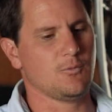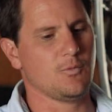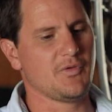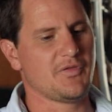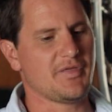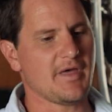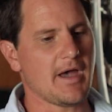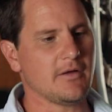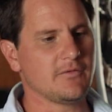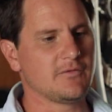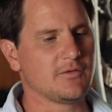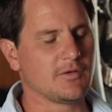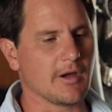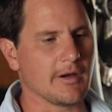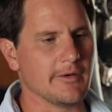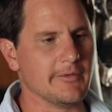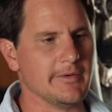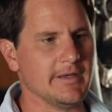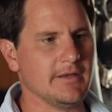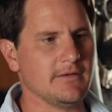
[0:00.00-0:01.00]
without
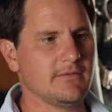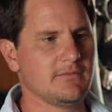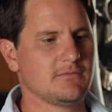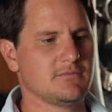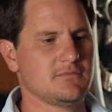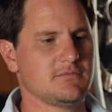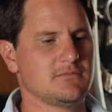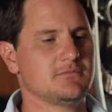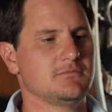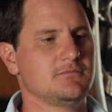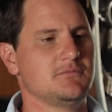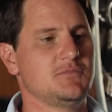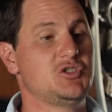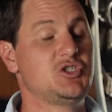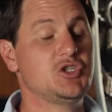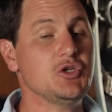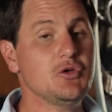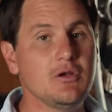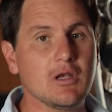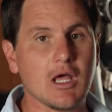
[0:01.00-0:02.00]
going
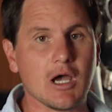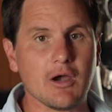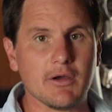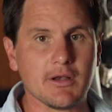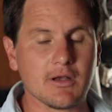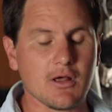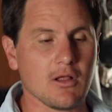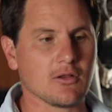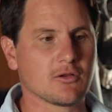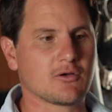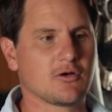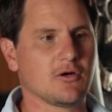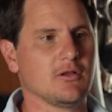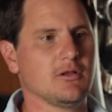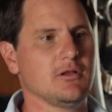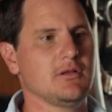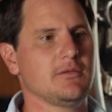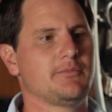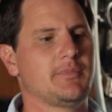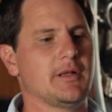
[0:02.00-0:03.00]
too low in
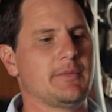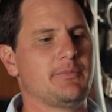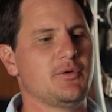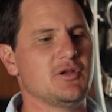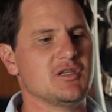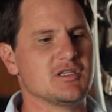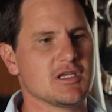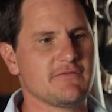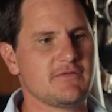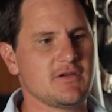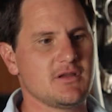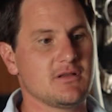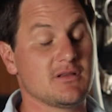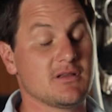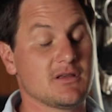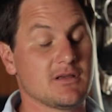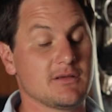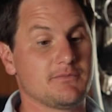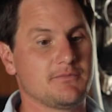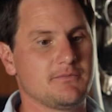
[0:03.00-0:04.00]
alcohol, but preserving
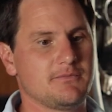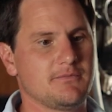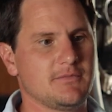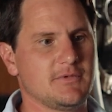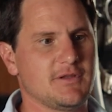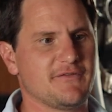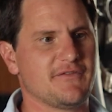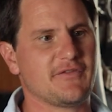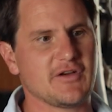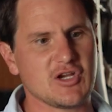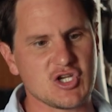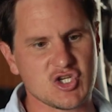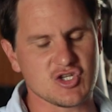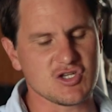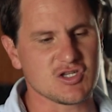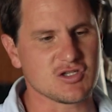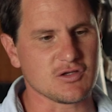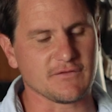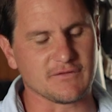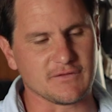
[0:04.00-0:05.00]
the
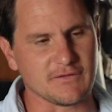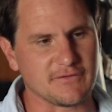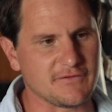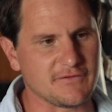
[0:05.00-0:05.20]
freshness of the